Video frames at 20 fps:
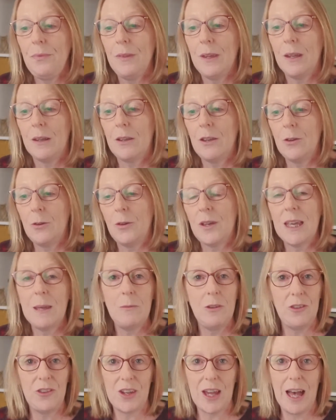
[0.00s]
Google Keep
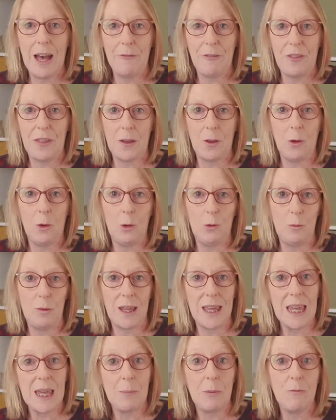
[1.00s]
used to have a thing called
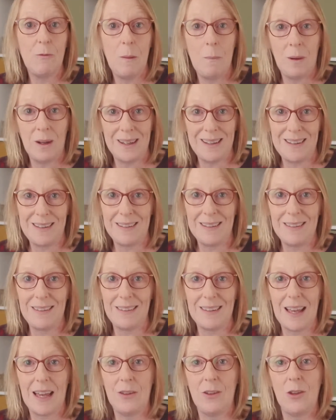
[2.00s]
Keep Reminders,
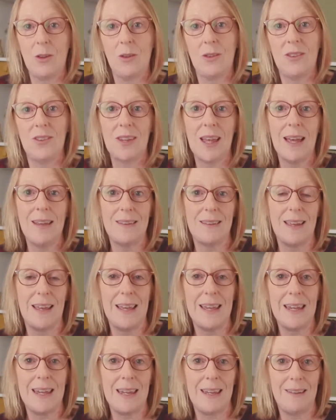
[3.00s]
and you could set
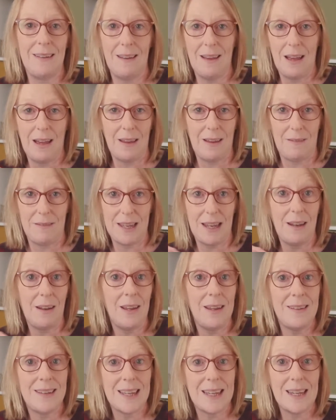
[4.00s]
a
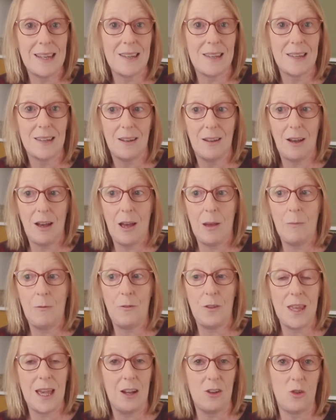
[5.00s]
deadline date for
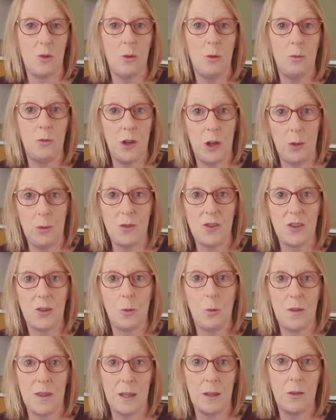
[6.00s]
the actual note
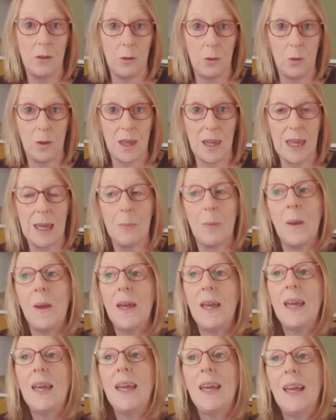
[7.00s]
within Google Keep.
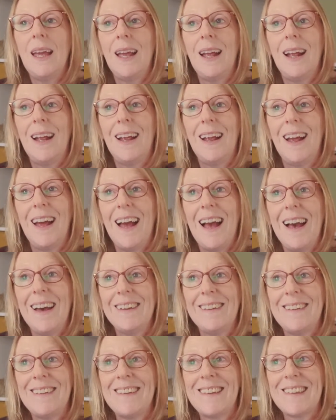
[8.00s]

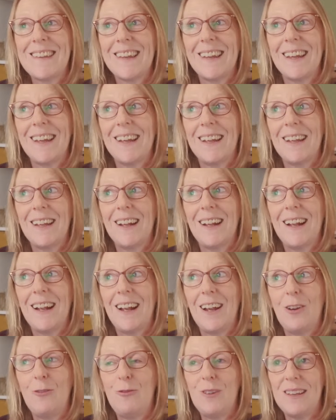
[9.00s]
And
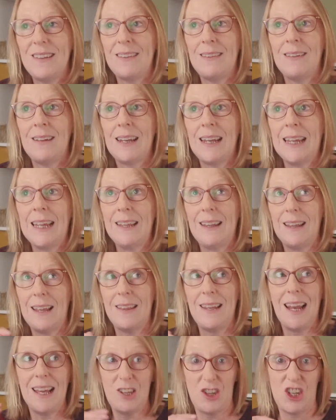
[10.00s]
recently,
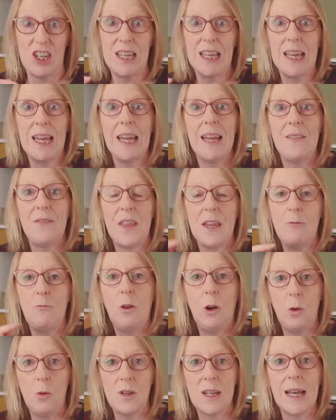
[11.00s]
last year, they
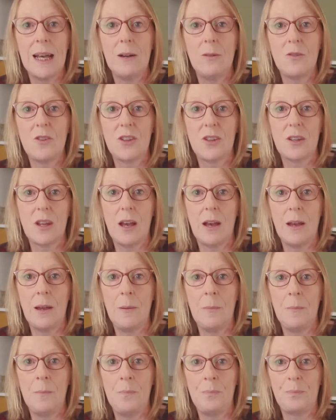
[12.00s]
rolled out,
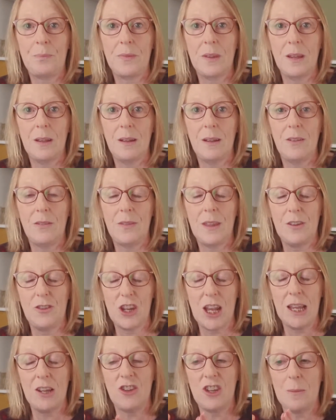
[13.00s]
they
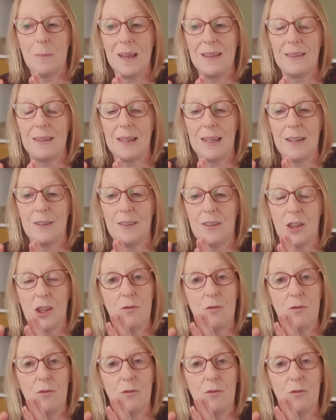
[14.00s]
changed it basically so the